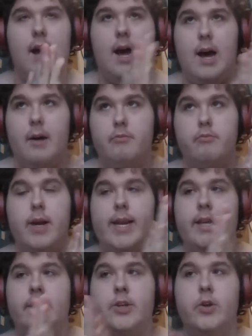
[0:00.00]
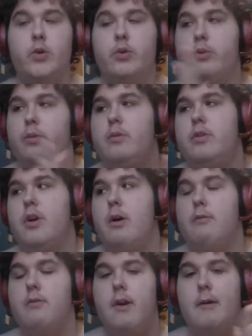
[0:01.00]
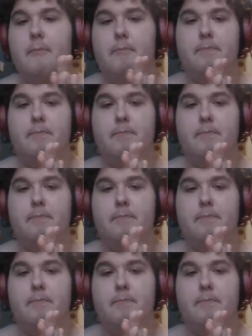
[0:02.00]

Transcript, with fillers: I'm ready to go for it.